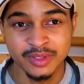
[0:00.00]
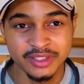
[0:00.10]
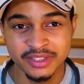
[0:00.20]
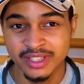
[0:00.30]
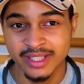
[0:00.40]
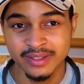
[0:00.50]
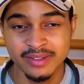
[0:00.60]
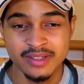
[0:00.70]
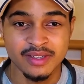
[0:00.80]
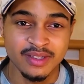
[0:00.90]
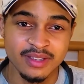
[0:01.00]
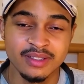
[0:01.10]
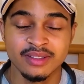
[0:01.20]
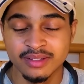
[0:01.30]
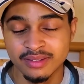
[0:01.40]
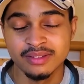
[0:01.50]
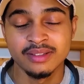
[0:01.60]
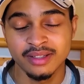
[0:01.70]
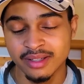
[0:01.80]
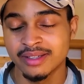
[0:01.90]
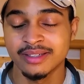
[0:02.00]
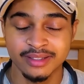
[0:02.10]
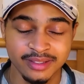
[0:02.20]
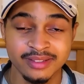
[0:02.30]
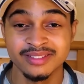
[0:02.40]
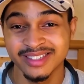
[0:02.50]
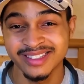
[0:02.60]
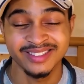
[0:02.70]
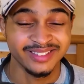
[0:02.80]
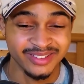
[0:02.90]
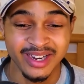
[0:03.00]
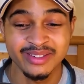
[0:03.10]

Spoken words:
But it's like, I don't know.